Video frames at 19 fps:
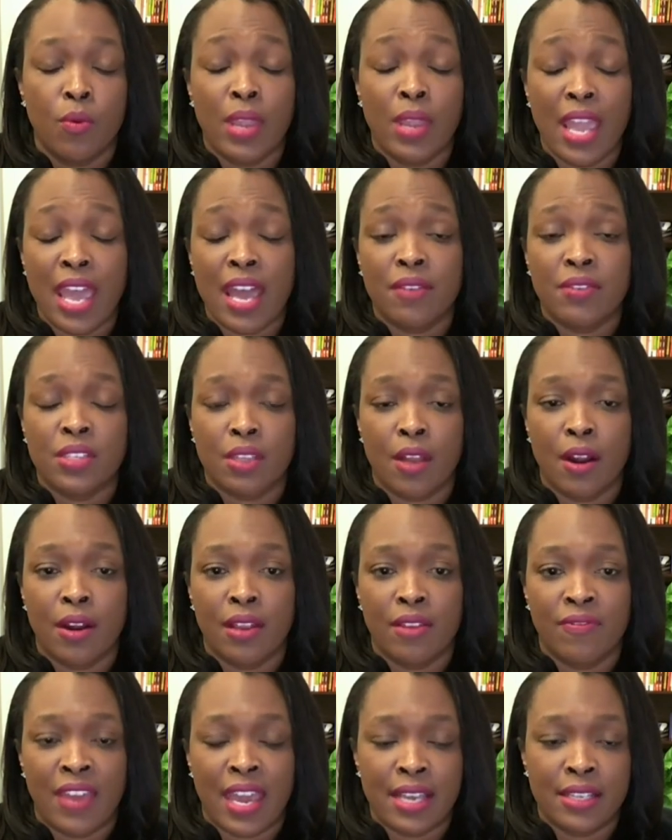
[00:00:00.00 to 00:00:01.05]
We have
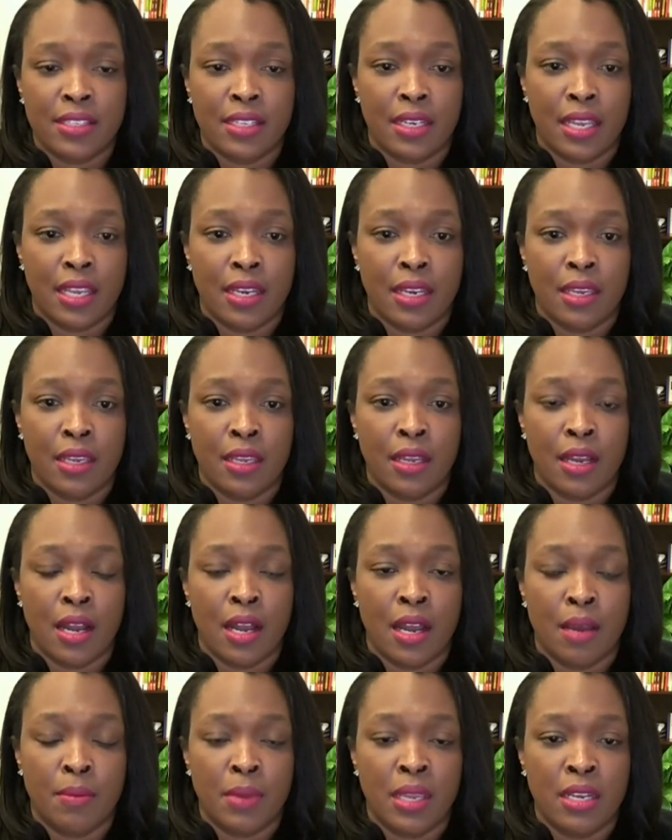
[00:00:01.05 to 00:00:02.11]
started vaccinating
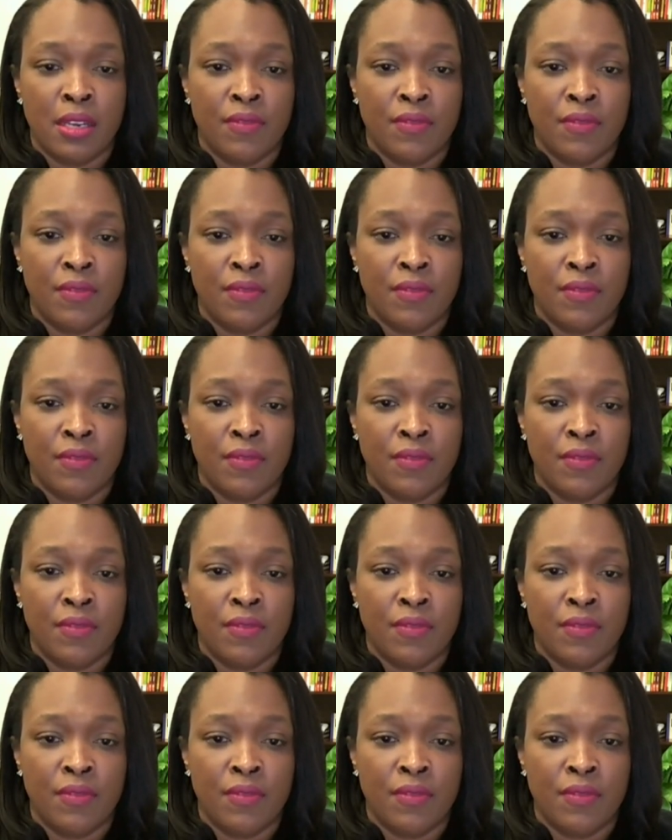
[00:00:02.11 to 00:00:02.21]
um,